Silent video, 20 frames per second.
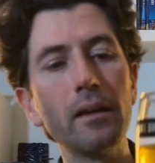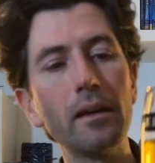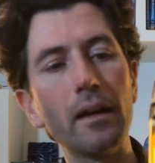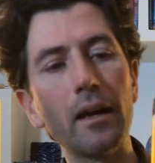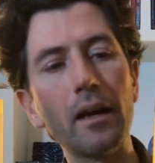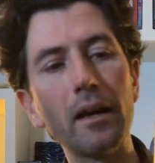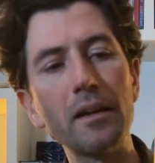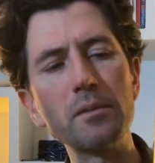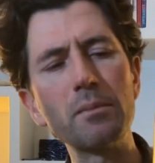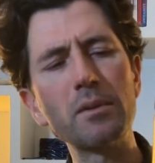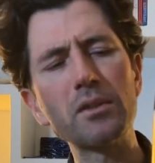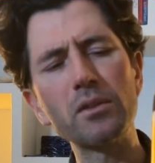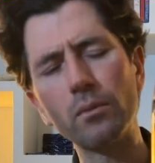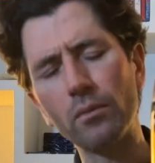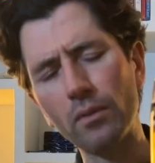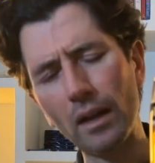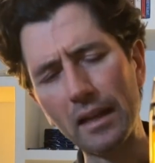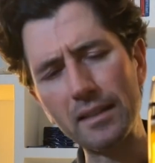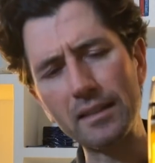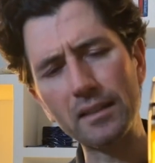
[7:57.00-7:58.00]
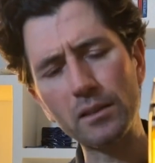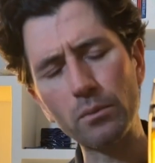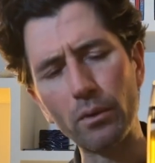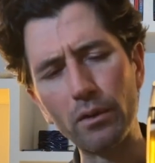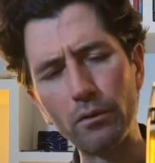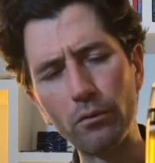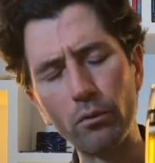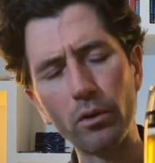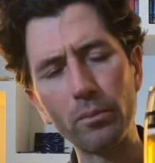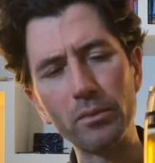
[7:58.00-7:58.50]
especially at
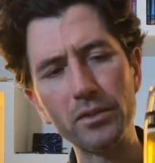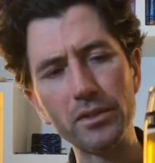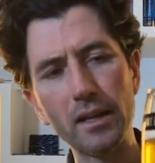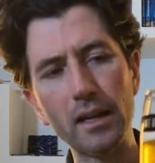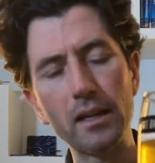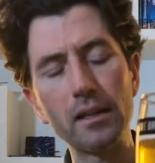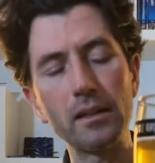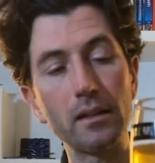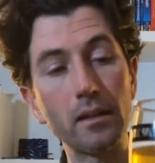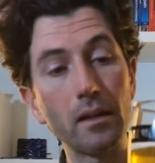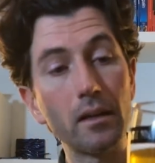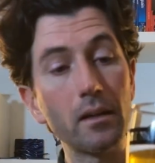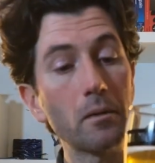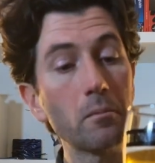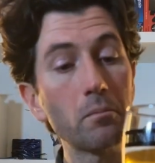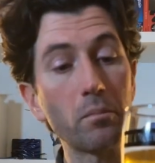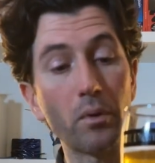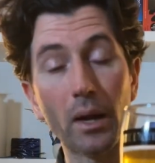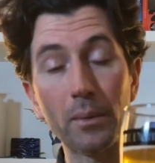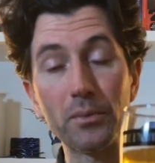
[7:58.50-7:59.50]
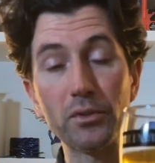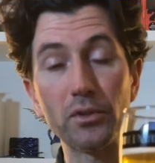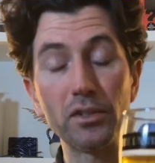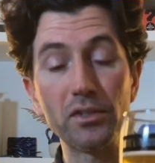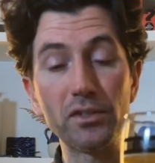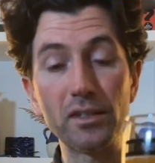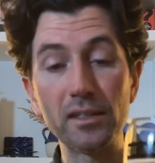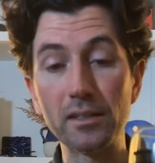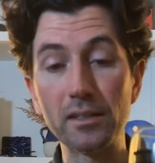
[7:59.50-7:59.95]
6.4%. Perhaps they're using